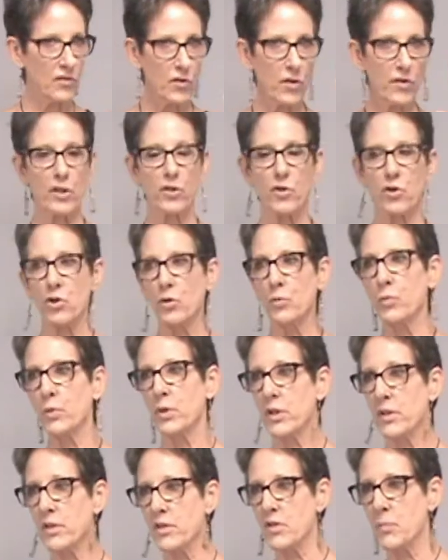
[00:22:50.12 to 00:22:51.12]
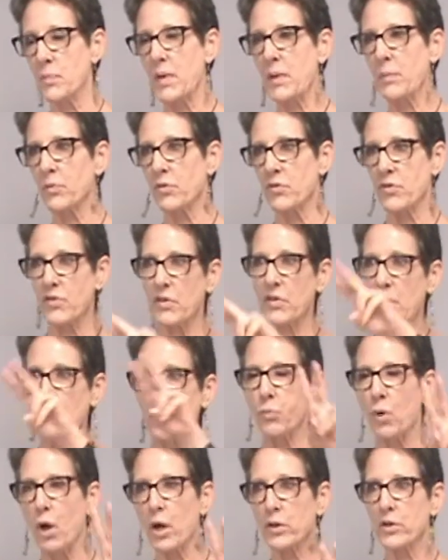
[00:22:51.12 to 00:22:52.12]
so there are two words
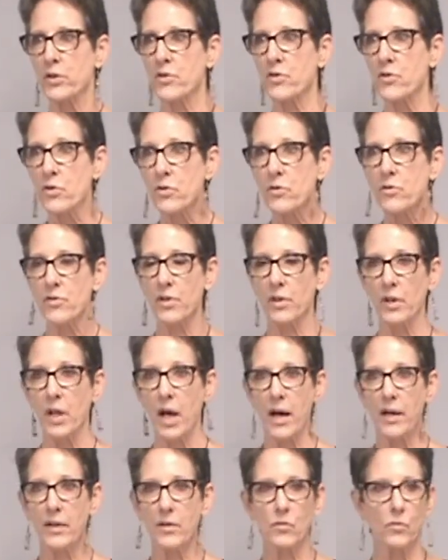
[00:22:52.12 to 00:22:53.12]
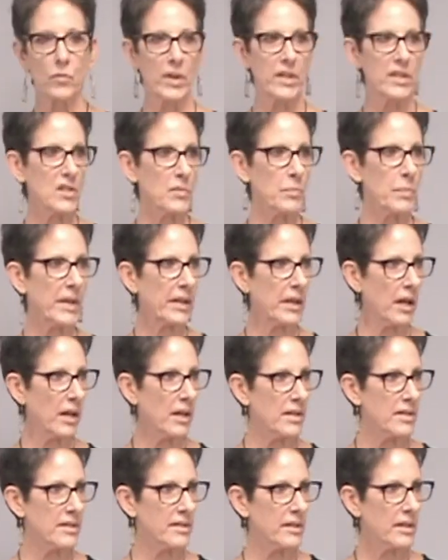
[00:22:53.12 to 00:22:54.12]
sleepwalkers use a lot. One is
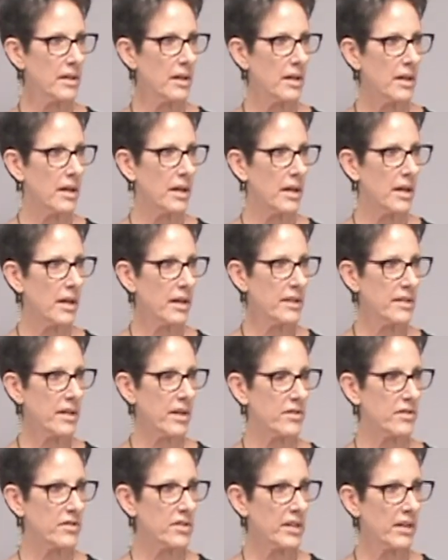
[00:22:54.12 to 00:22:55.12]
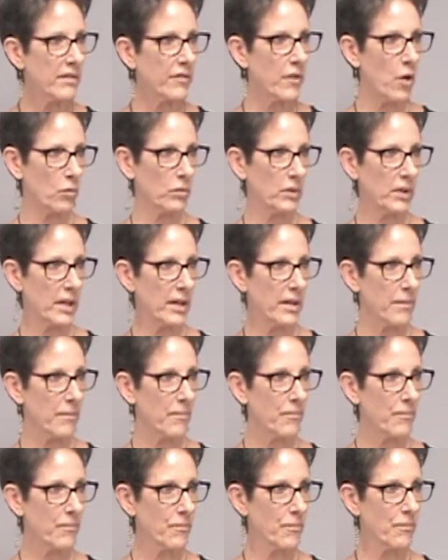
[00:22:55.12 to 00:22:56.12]
because, and the other is if only,
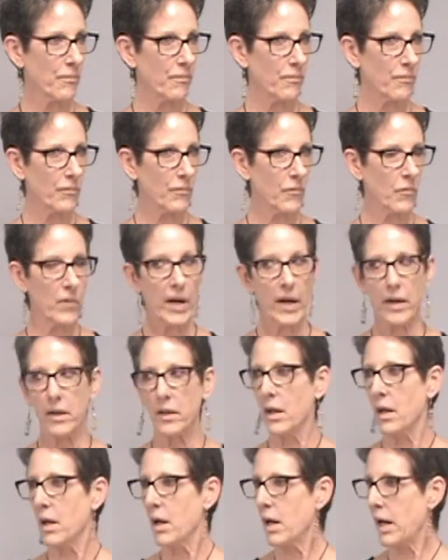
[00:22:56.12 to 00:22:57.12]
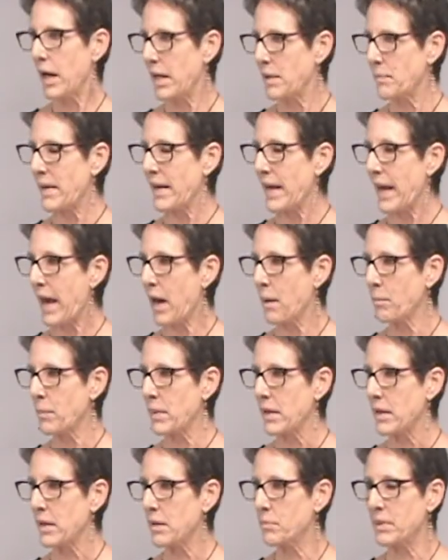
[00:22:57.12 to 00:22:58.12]
right? I'd be
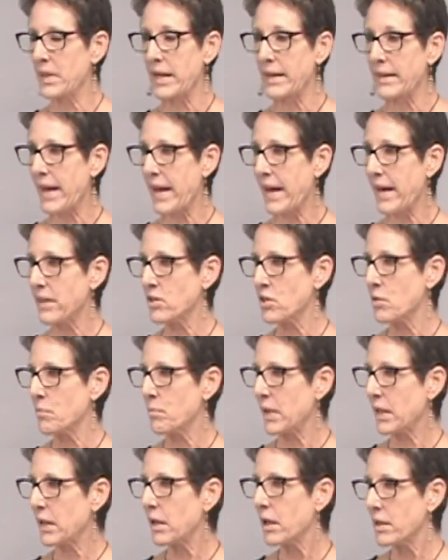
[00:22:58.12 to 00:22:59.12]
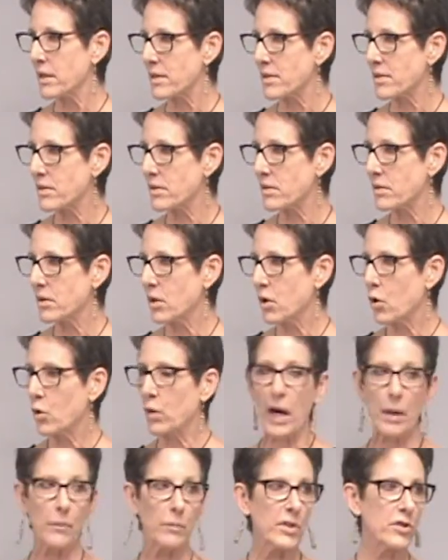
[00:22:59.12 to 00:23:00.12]
happy, but I can't because.
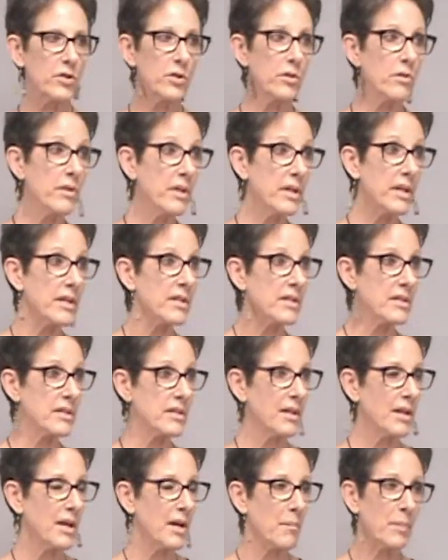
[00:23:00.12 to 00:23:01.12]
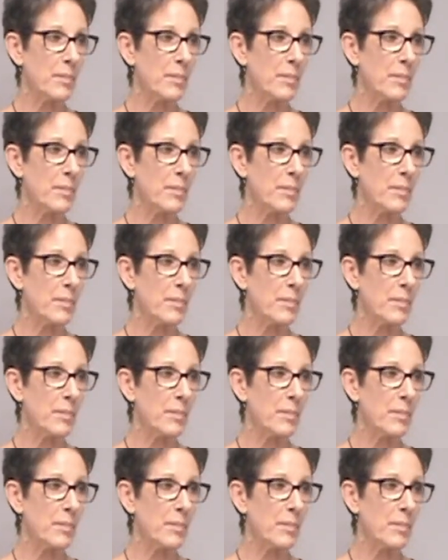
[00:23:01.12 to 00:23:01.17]
Or I would do this,